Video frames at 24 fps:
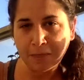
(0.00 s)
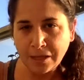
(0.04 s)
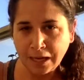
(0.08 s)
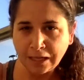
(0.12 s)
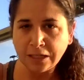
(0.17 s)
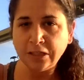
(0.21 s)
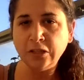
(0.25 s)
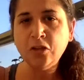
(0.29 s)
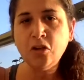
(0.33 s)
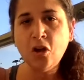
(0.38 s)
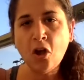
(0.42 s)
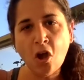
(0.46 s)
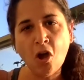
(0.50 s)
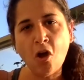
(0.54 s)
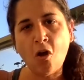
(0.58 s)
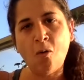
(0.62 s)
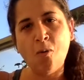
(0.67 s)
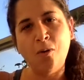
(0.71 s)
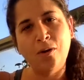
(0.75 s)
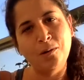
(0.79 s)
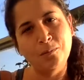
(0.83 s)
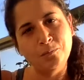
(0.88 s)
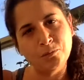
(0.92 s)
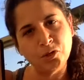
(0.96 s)
they know
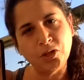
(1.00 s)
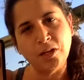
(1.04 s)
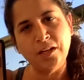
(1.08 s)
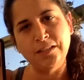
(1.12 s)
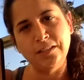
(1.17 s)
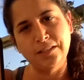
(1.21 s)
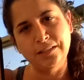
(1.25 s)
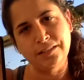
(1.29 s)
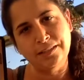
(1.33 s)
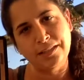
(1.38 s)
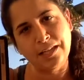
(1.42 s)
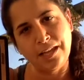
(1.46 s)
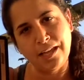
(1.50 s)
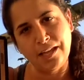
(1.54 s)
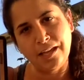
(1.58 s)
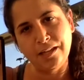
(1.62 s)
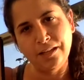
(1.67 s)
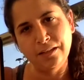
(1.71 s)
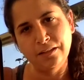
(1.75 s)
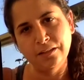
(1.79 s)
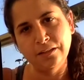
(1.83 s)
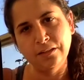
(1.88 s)
what I'm trying to say.